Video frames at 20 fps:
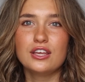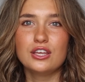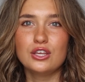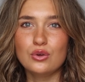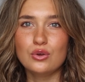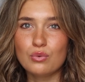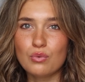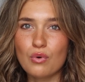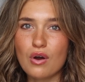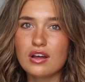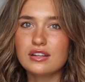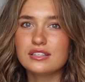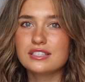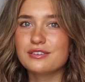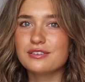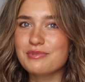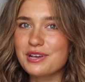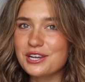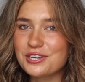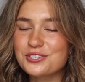you want
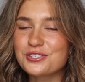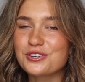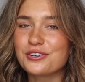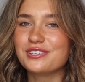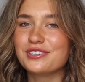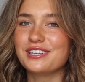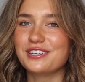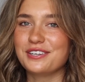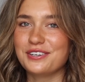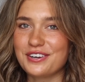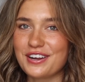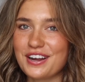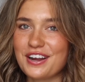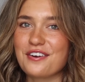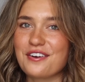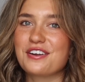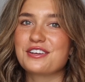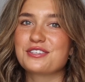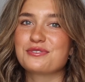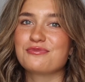to make sure that your
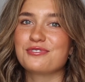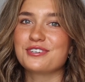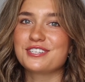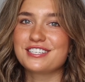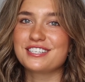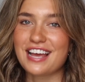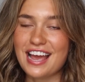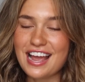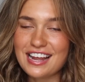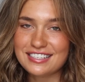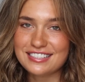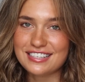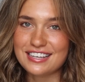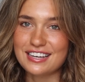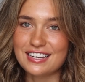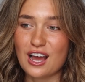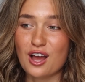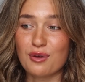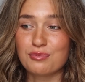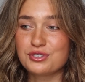hair is
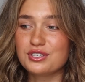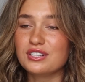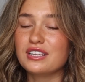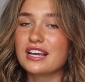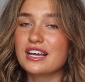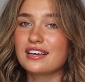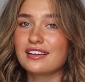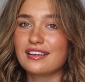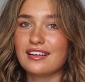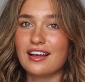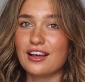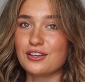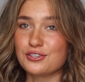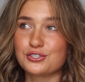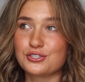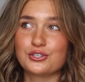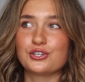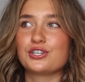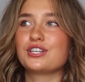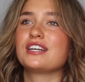protected up to like a
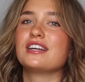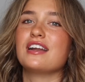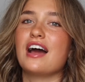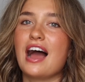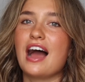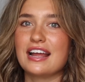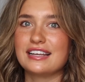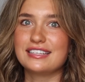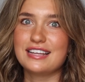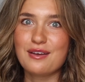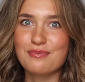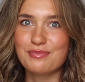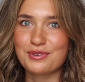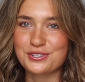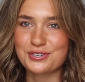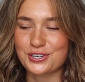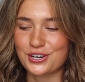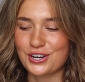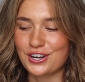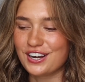certain high
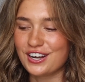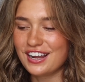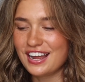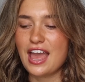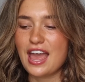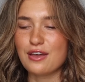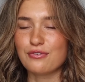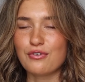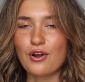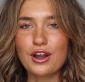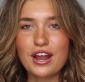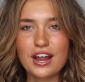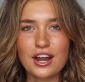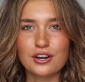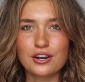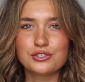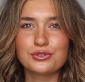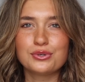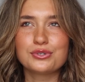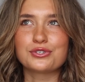temperature. If our
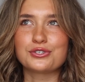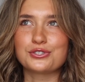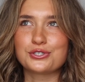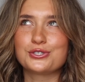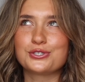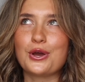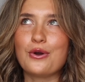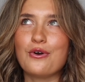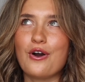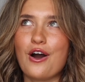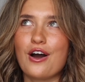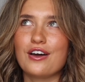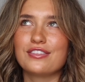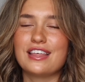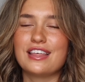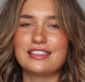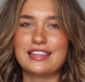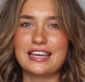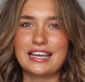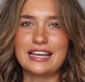hair tools are so hot
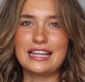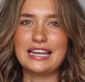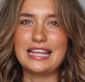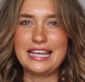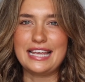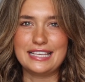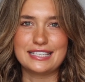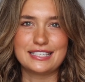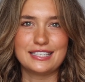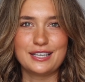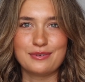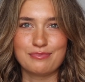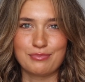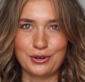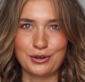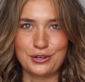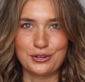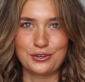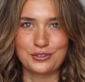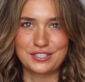that they can easily
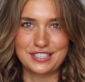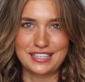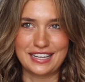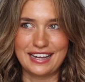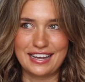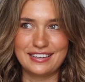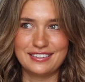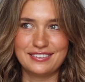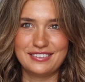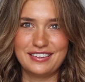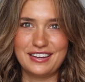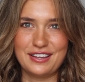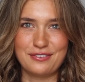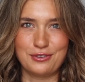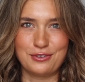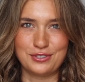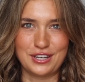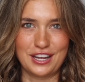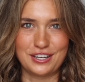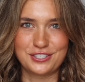burn your skin
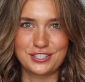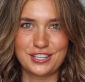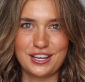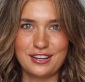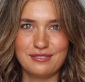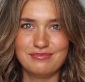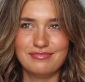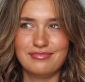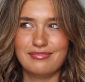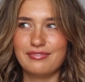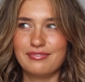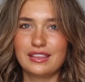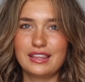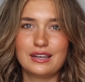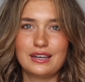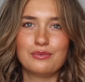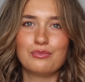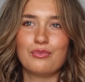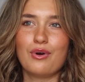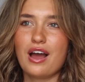if you touch them,
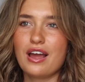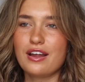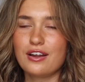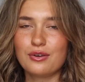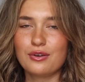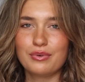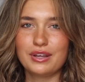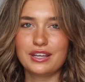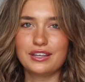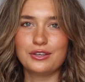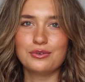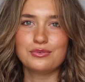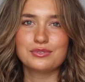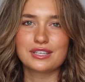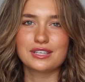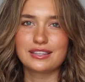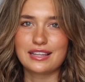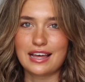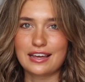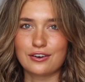then why are we
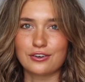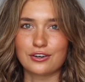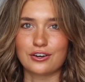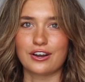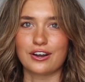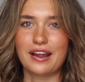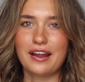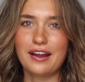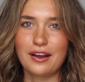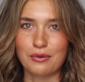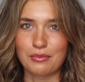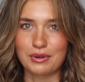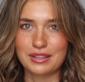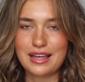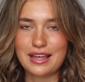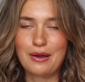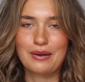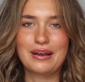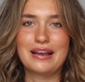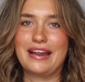using that on our hair
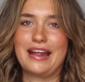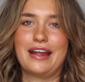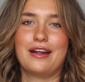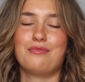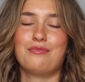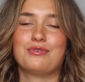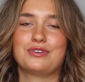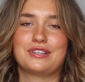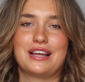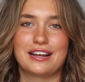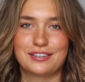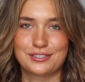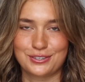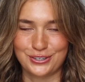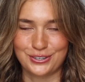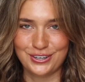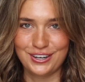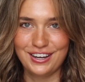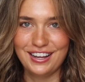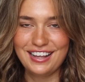without any hair
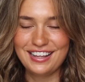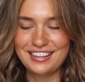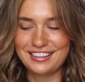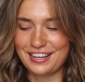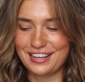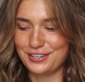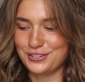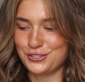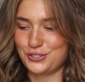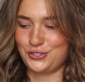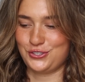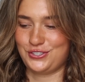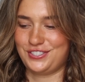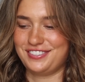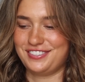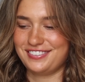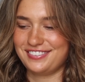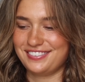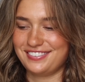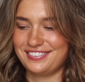protector?
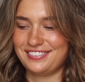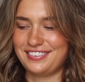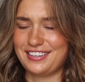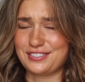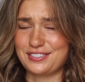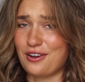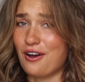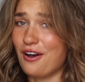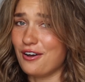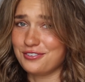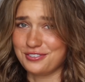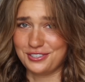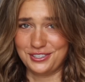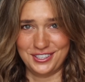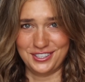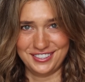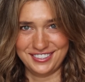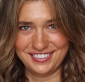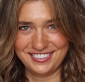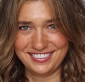That's awful.